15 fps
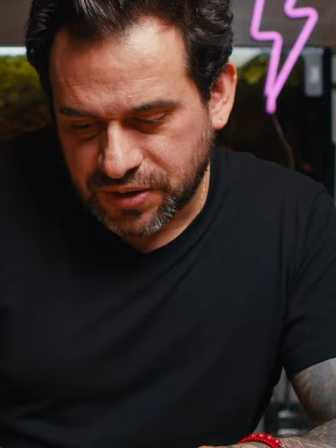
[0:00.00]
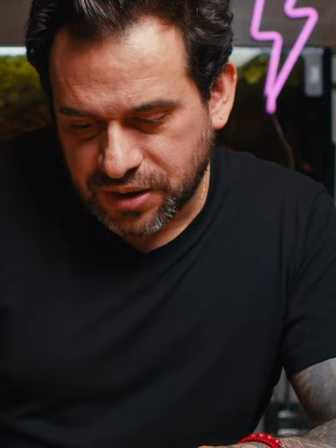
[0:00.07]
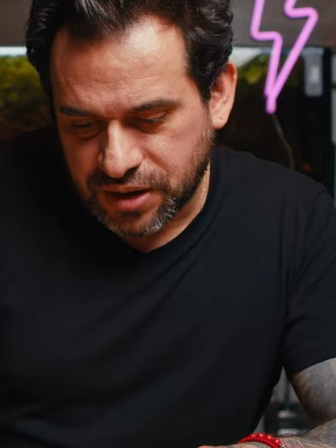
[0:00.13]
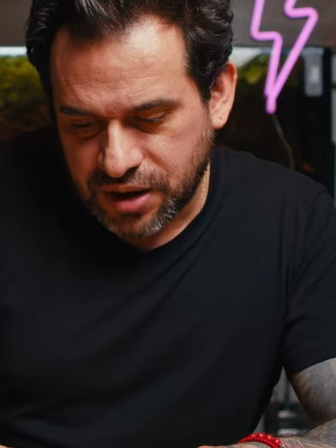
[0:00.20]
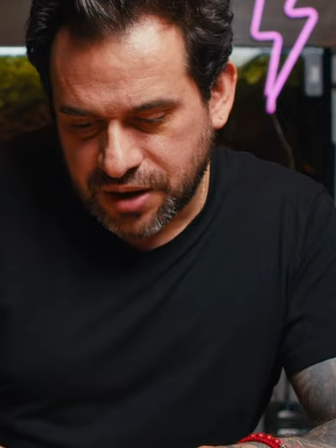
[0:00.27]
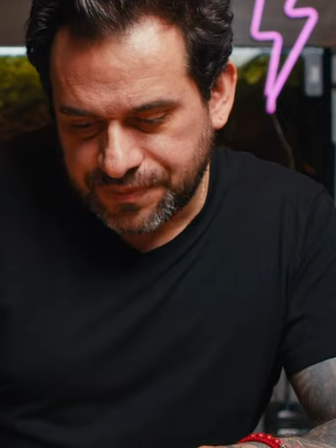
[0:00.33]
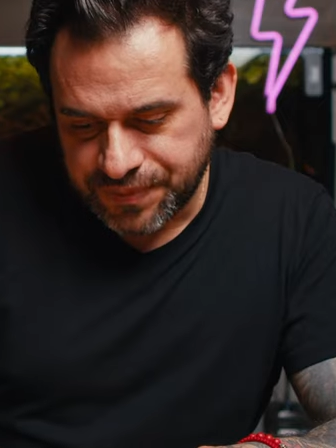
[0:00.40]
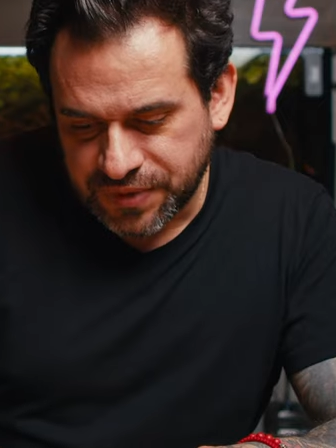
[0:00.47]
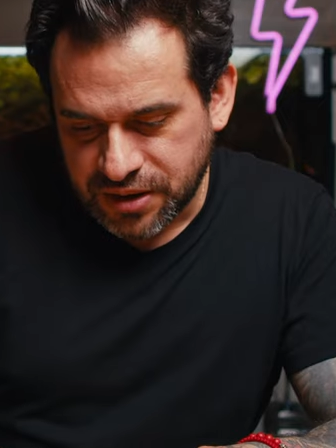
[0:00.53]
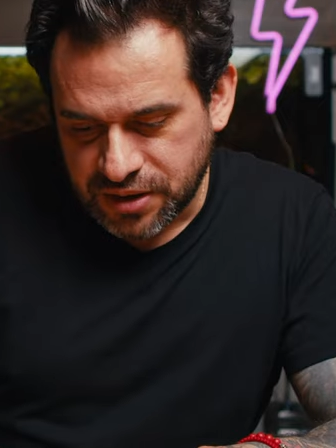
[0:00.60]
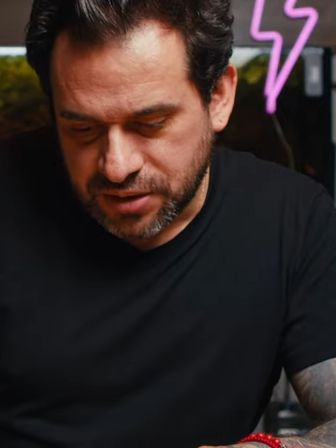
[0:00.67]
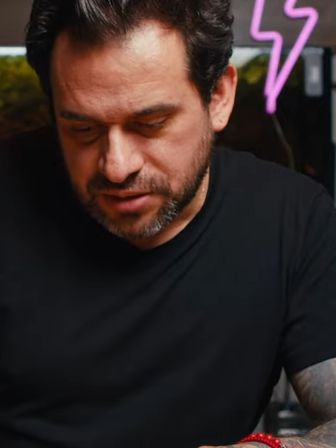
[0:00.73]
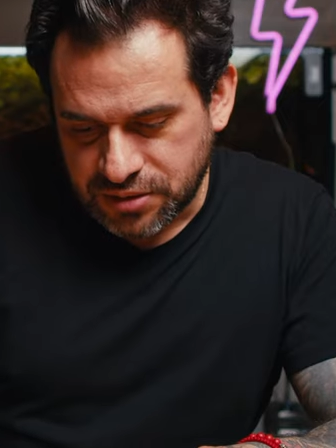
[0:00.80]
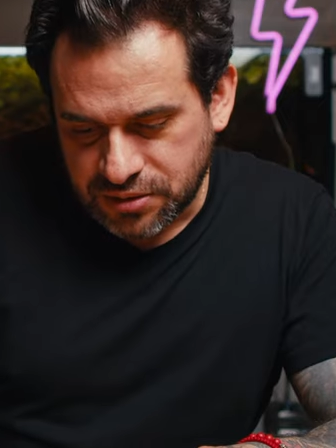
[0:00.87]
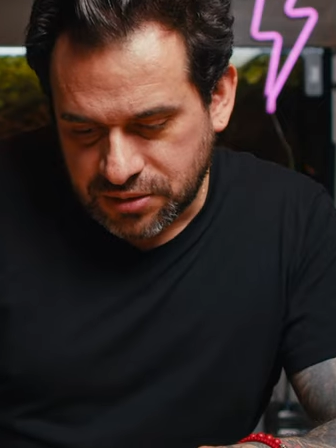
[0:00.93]
okay
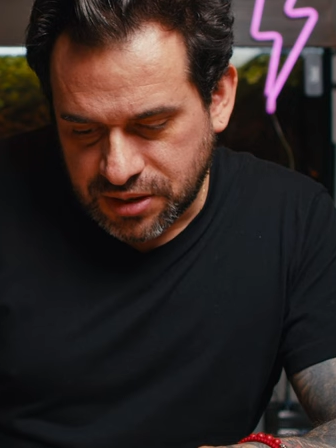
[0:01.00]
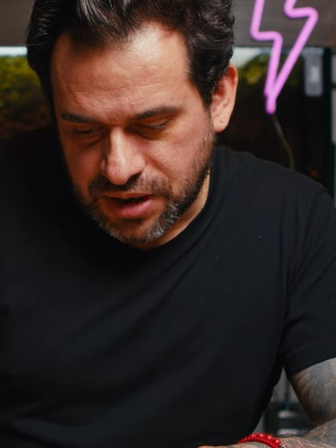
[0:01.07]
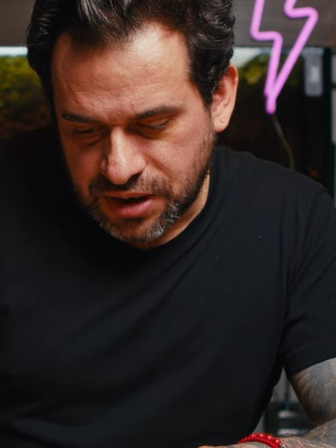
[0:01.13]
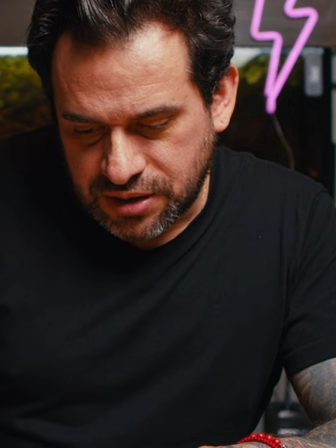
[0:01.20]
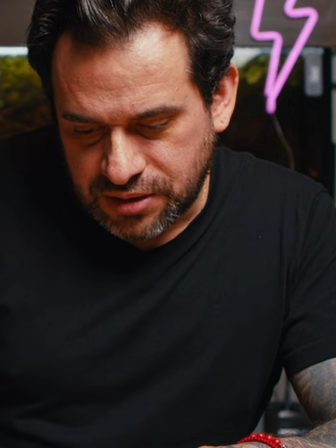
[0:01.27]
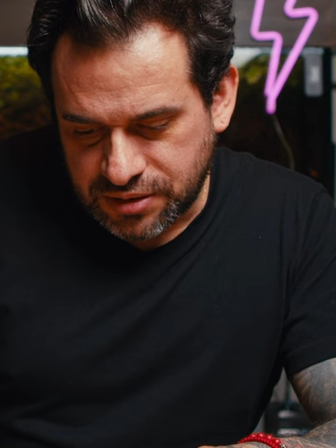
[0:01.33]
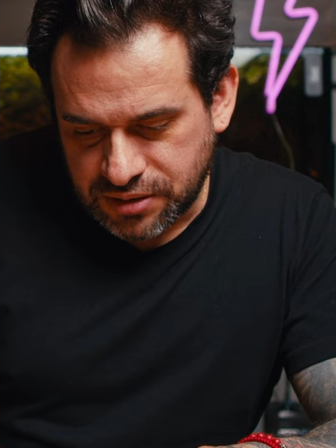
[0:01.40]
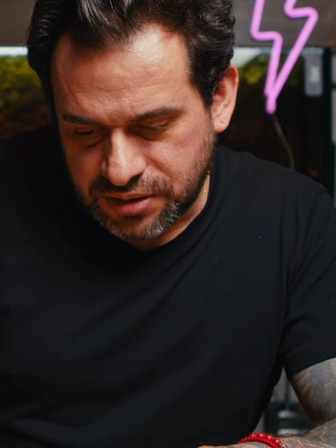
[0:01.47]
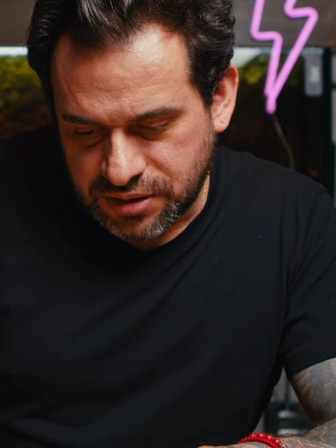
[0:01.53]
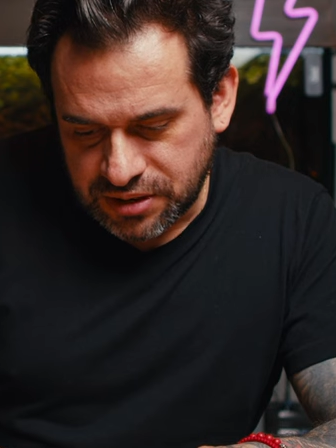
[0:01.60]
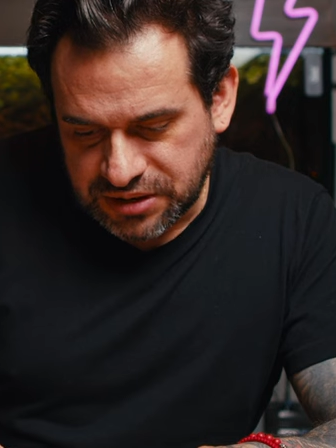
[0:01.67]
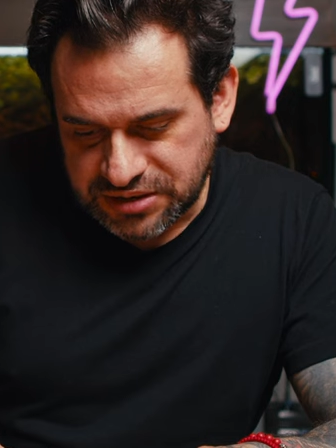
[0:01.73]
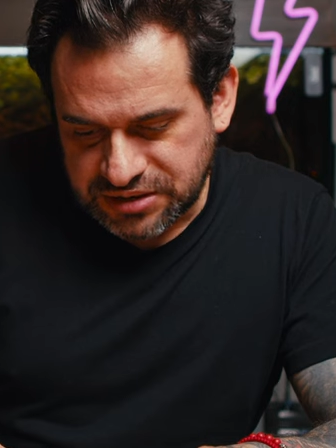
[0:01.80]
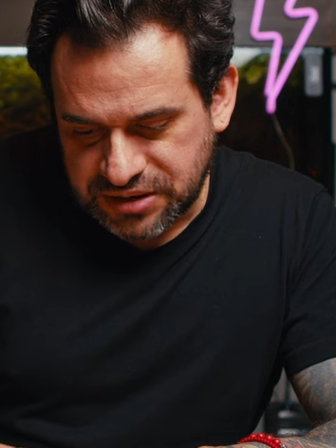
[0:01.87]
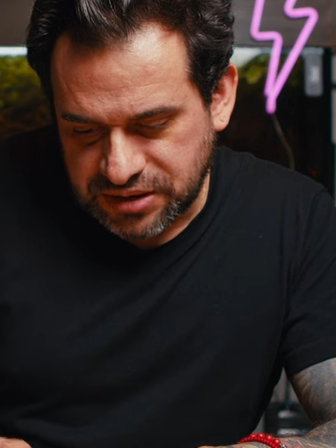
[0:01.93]
so that
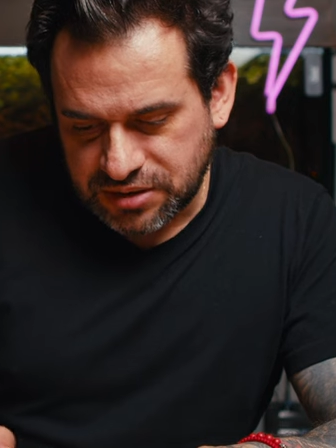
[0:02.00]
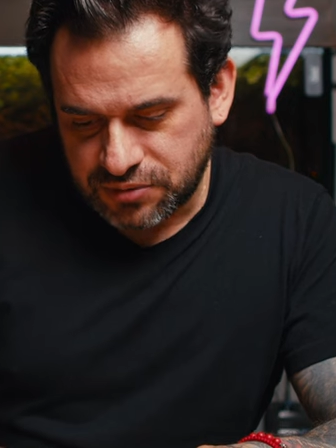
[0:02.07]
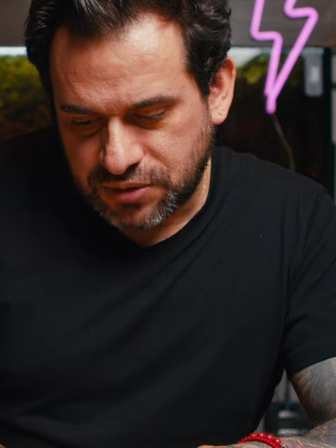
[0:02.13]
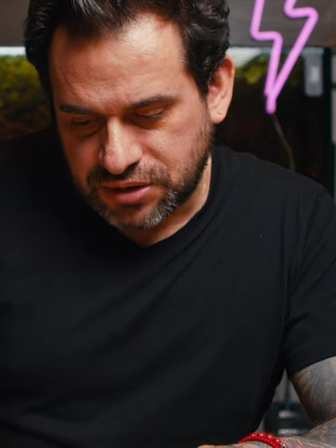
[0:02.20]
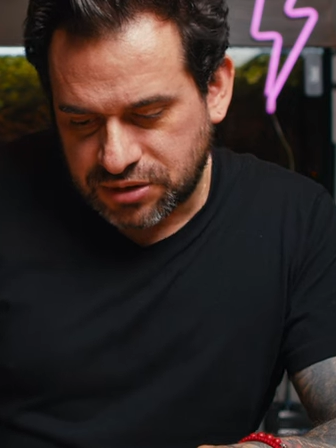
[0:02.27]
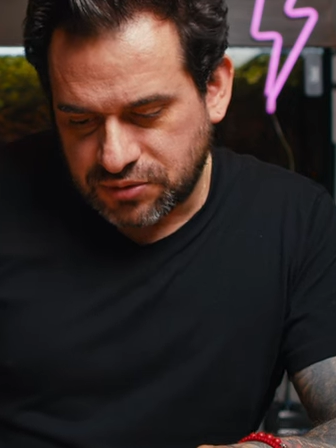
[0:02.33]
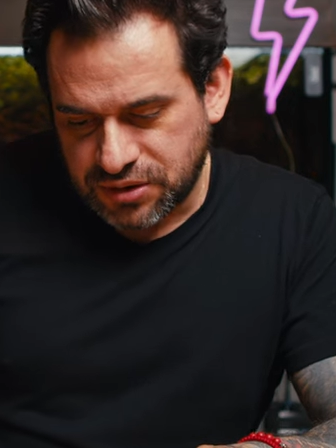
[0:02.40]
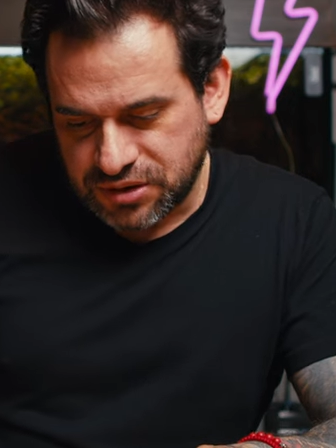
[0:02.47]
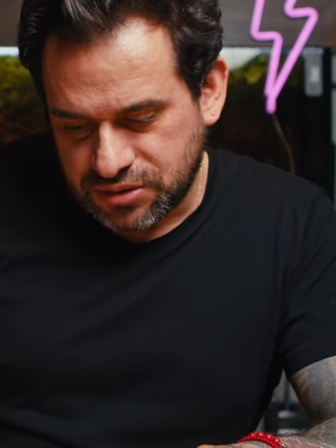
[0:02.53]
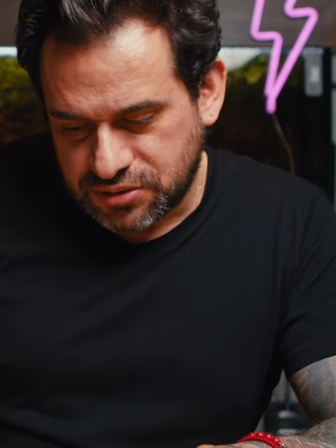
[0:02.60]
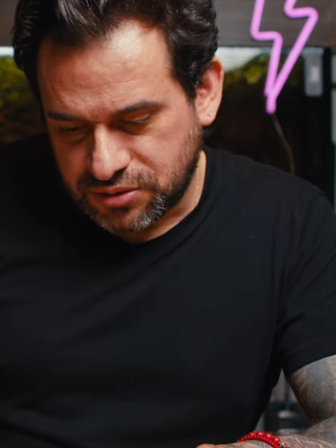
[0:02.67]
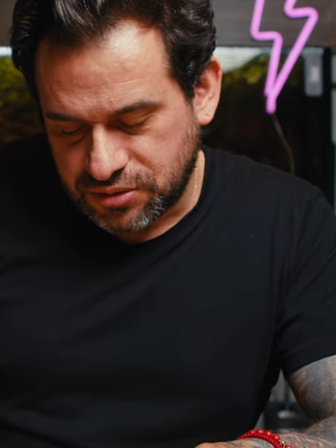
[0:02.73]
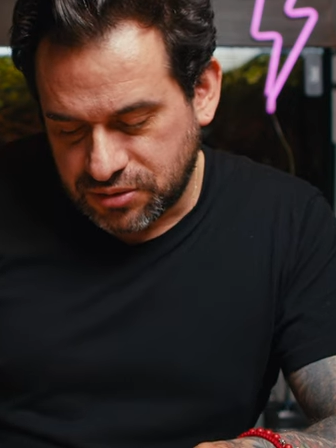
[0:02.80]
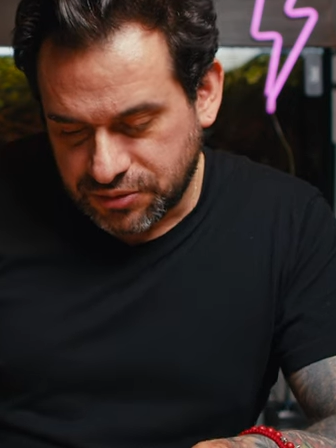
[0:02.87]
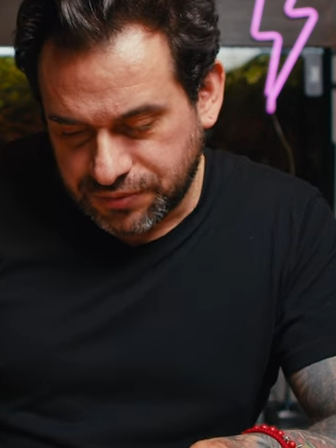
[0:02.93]
is the what you want
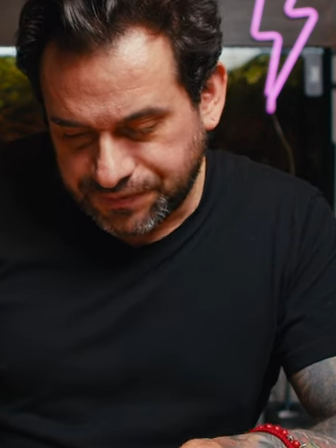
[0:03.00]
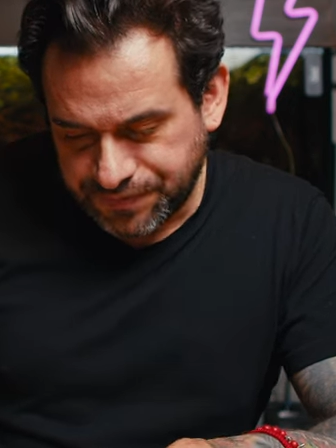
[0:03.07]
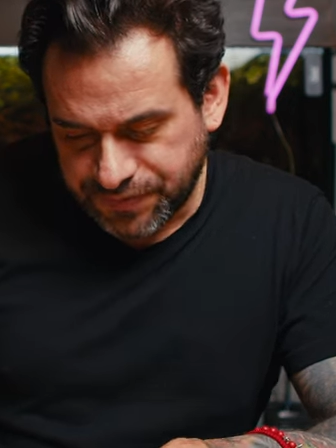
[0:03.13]
to do